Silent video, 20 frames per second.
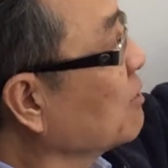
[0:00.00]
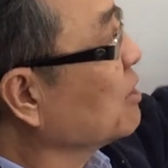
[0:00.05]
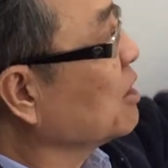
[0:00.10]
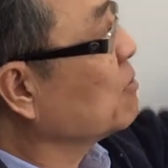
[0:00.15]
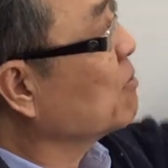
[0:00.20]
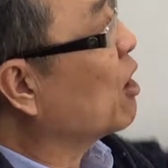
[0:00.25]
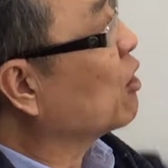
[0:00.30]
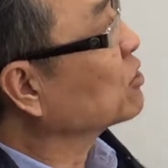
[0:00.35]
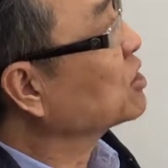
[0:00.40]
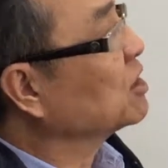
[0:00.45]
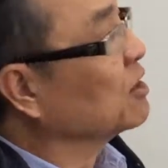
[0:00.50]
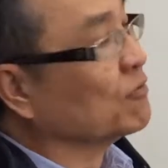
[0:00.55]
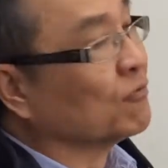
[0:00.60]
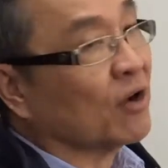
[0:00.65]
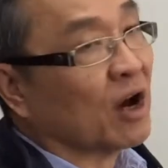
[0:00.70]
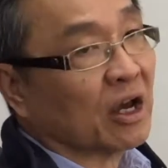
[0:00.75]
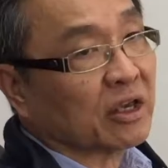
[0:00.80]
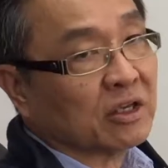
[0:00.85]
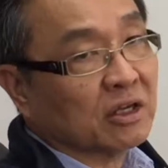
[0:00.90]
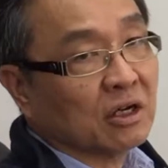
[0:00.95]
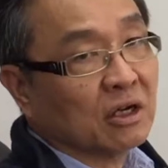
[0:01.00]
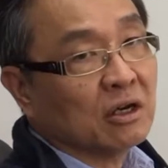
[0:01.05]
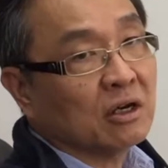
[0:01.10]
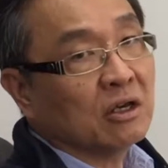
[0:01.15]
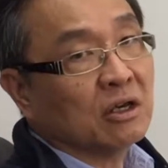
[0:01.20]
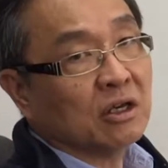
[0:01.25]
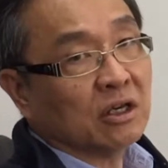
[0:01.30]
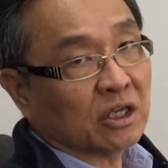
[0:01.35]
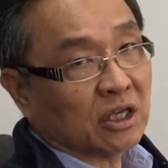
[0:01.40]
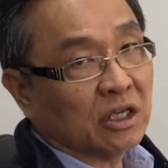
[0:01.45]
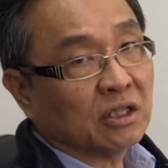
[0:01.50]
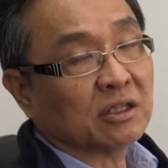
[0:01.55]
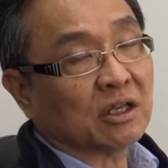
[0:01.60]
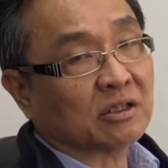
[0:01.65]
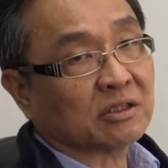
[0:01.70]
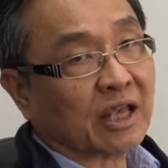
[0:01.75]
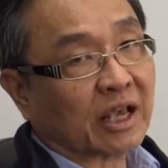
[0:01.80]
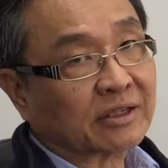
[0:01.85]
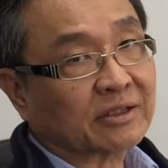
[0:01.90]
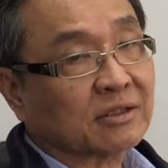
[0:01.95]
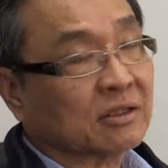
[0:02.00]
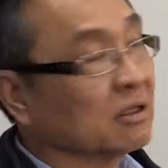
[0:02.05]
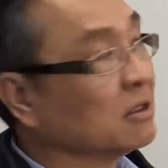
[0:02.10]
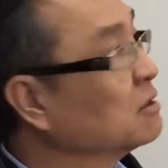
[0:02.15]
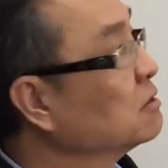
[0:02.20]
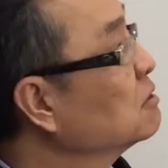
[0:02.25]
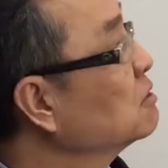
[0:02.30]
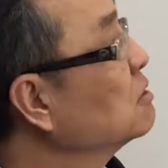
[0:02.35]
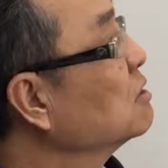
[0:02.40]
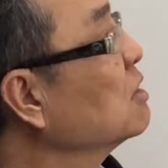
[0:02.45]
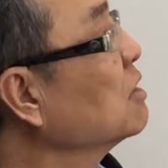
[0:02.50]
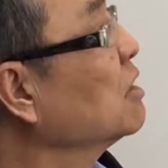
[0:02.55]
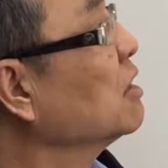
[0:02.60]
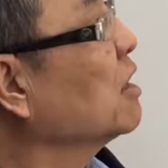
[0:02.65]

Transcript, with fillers: an emulsifier in the textile